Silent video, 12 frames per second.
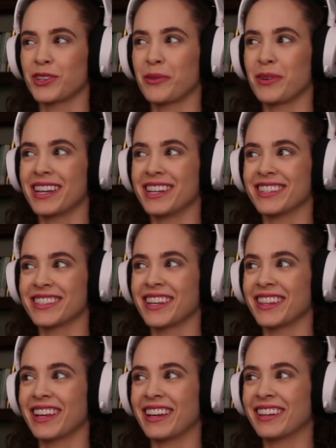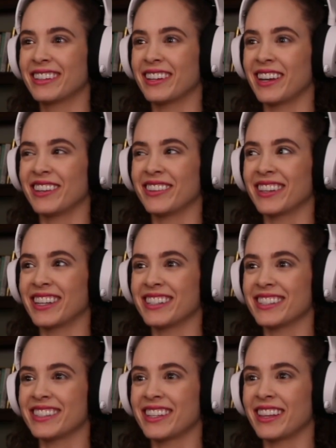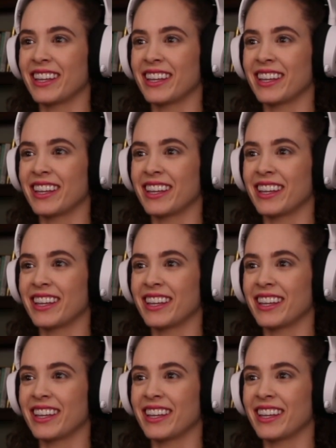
no way he just said that. I don't think he just said